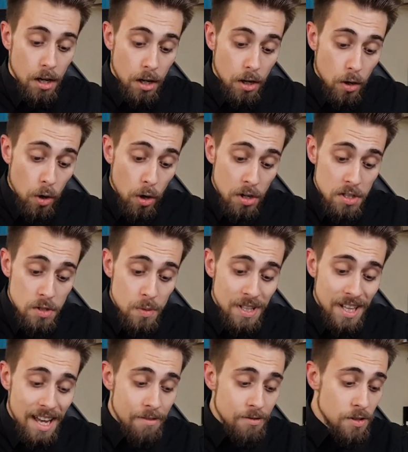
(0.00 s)
Cores
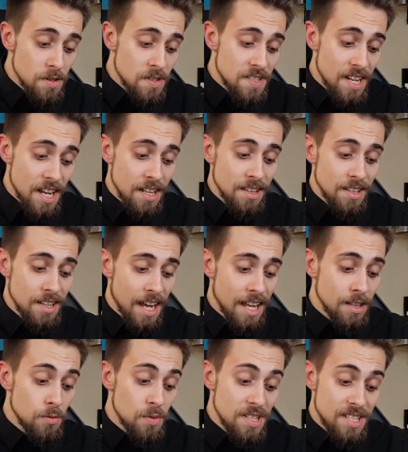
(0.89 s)
will have to send
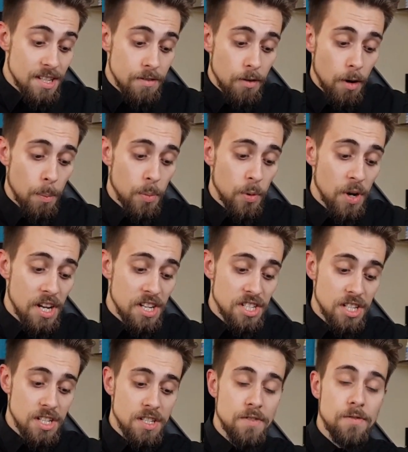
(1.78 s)
and receive
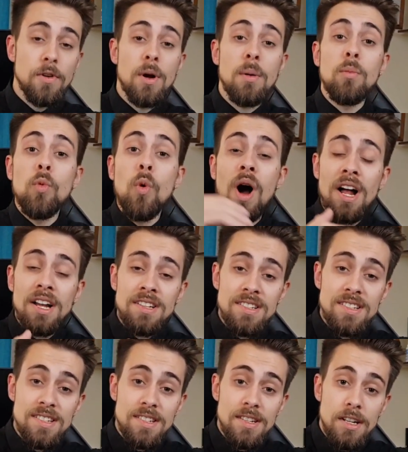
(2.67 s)
operations from
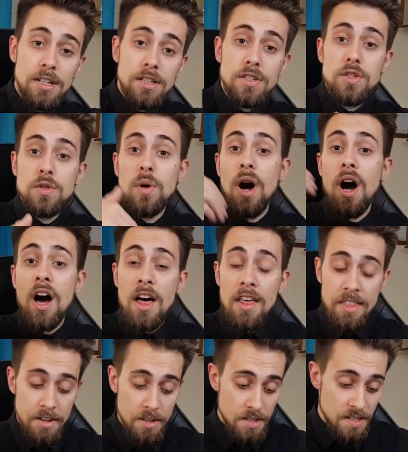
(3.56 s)
ones to
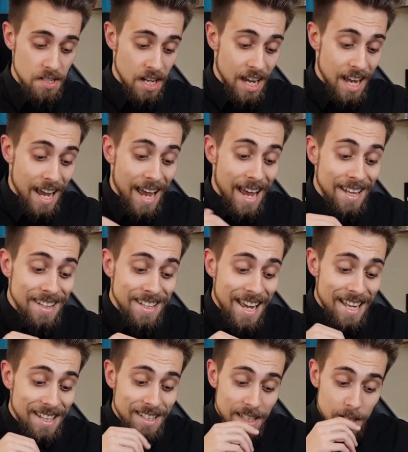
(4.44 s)
others, and
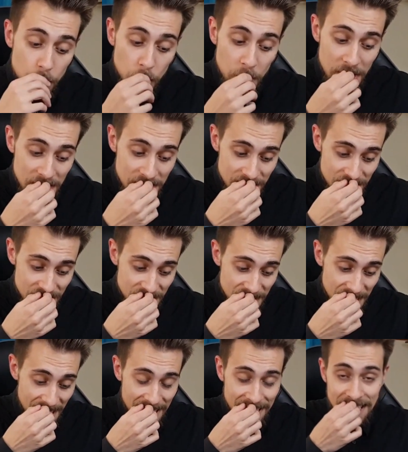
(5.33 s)
that
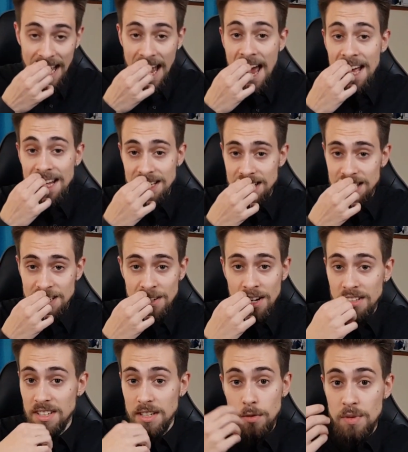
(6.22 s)
increases and has
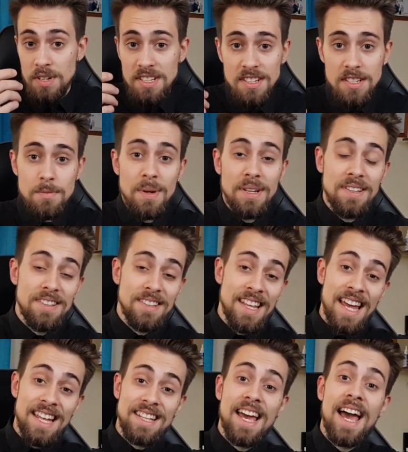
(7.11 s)
not increases, but
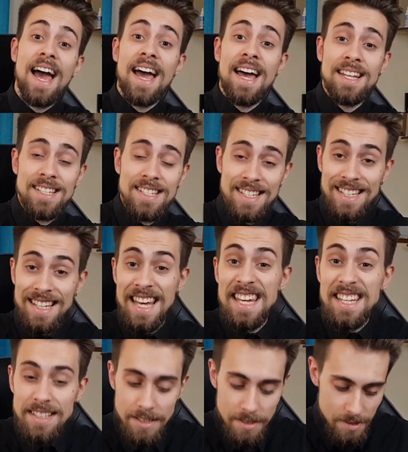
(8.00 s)
that adds
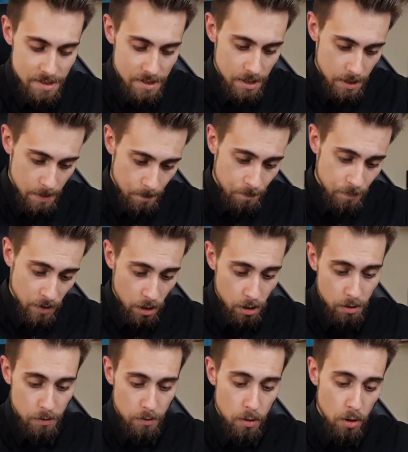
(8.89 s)
latency,
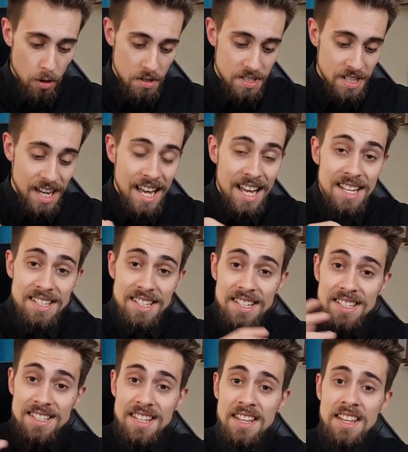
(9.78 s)
of course,
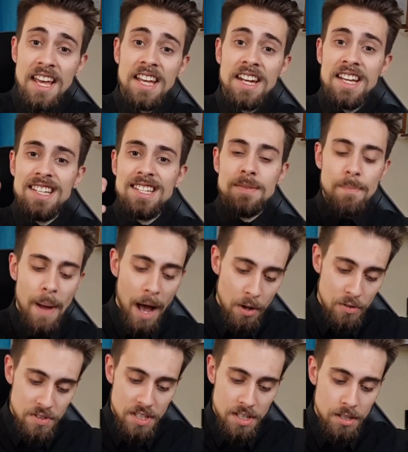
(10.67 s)
since the data is
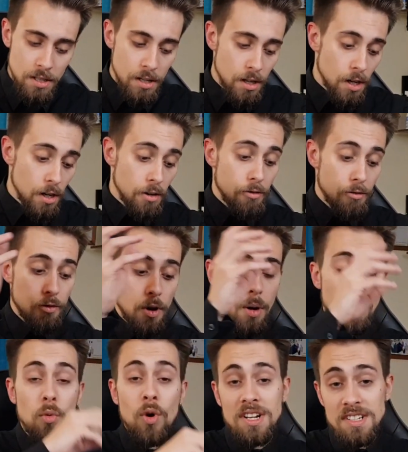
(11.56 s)
bouncing
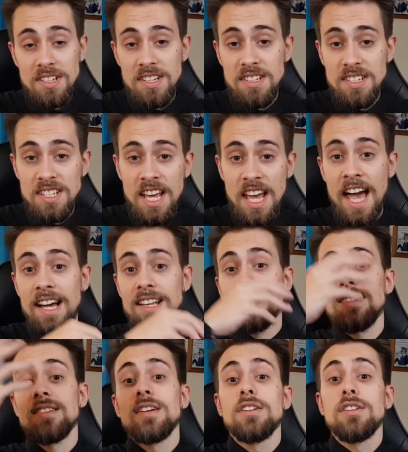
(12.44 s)
from one
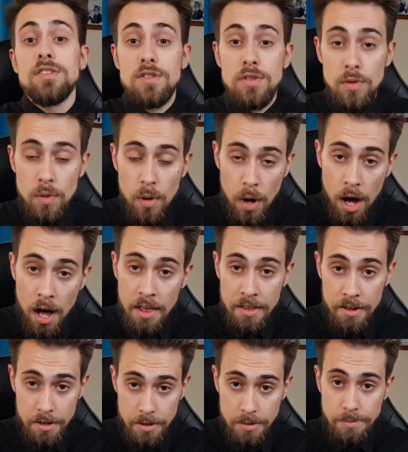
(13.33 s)
CCX to
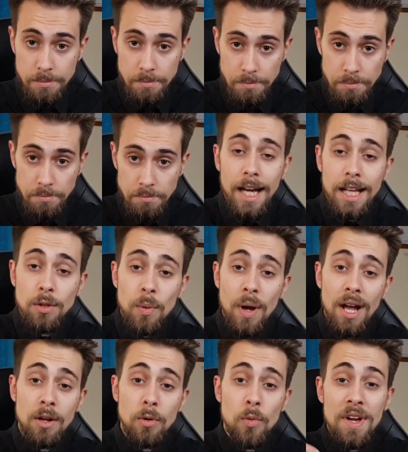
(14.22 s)
other. And
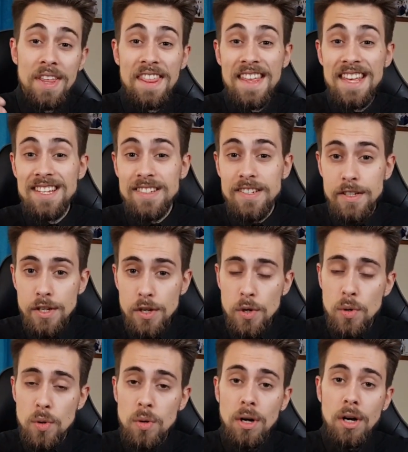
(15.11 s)
well, with this
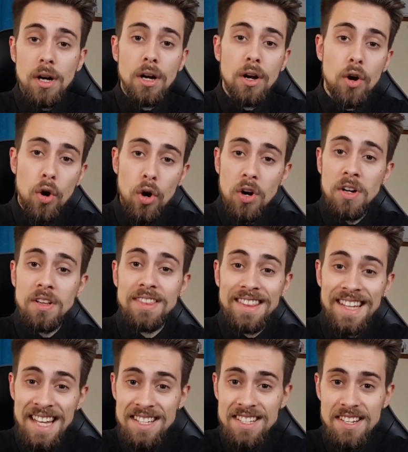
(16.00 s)
new core
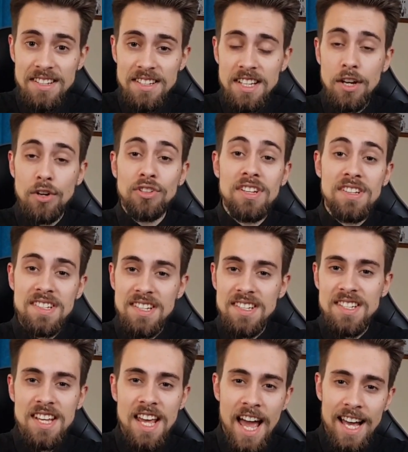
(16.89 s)
density on the
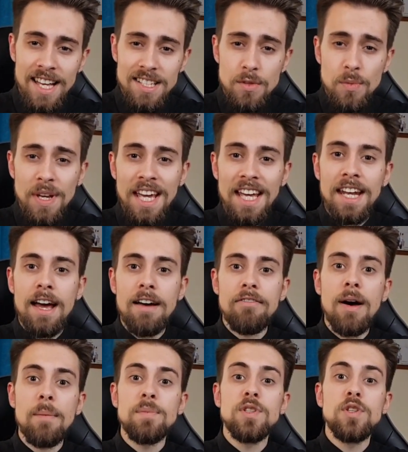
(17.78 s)
CCX, we can have
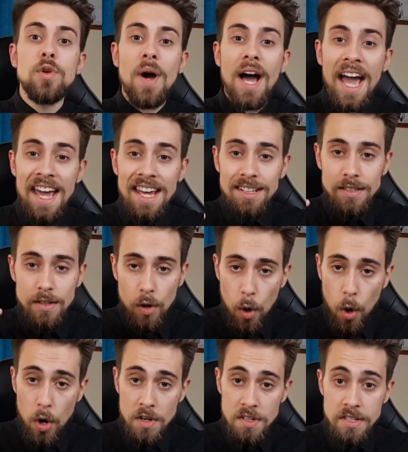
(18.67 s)
up to 8
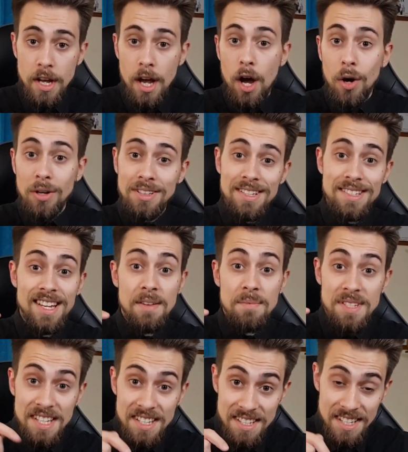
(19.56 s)
cores on the same
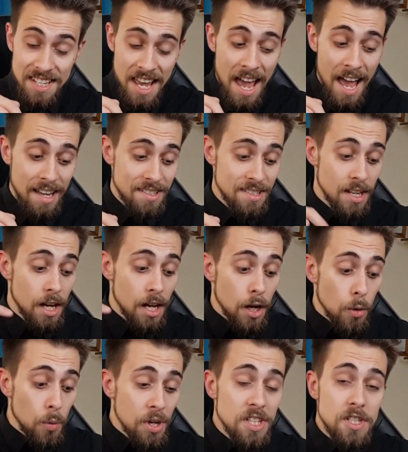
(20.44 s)
CCX,
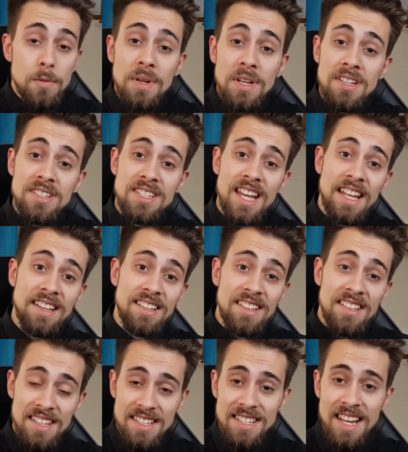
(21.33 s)
which means that
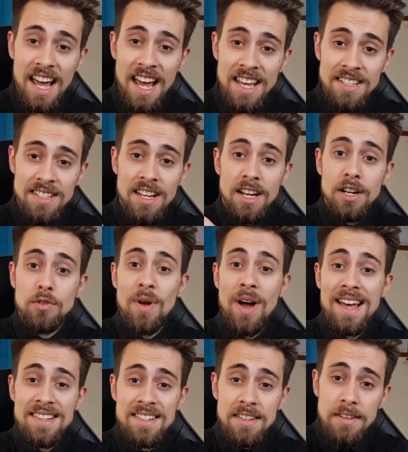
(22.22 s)
in this case
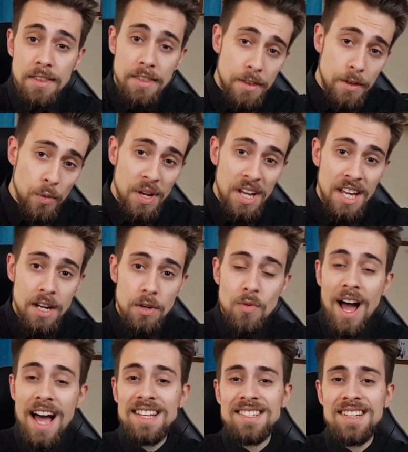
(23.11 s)
Ryzen 3,
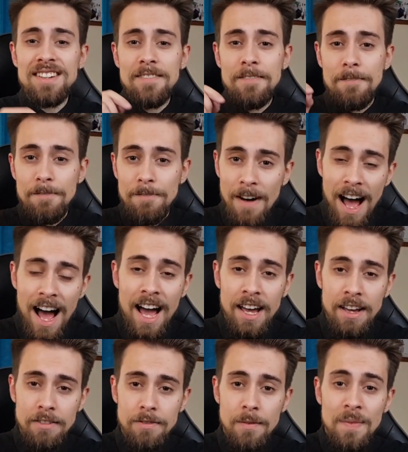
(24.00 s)
Ryzen
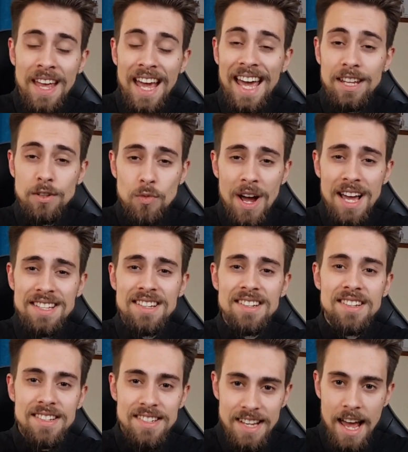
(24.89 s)
5 and
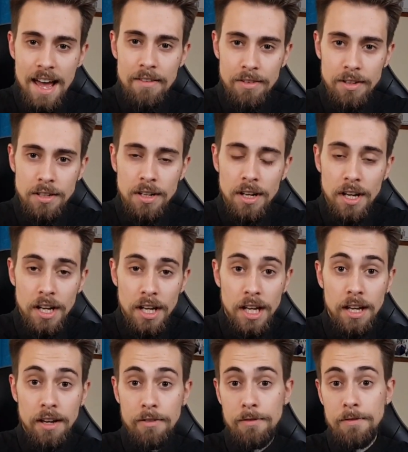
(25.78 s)
Ryzen 7,
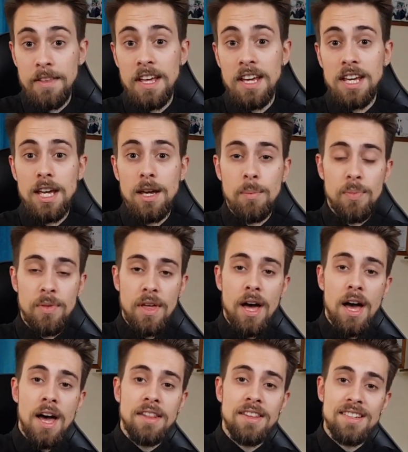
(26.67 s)
if they keep
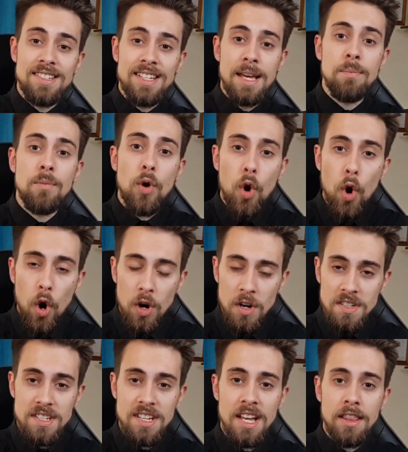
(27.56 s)
the, the same
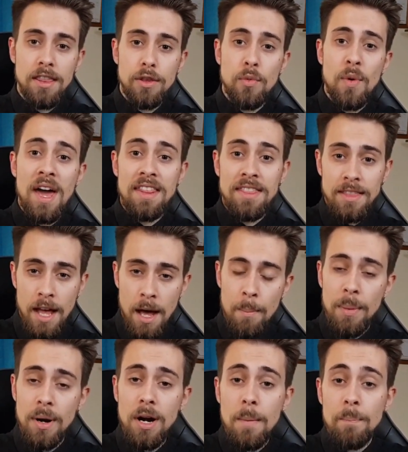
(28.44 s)
cores and thread
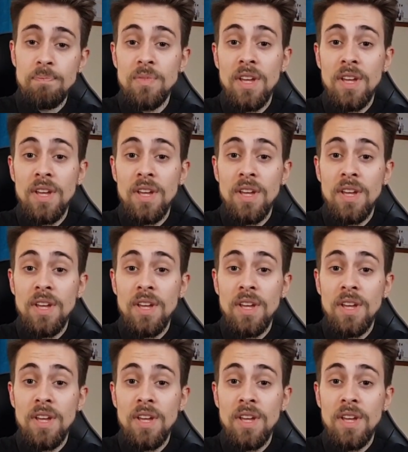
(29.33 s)
number,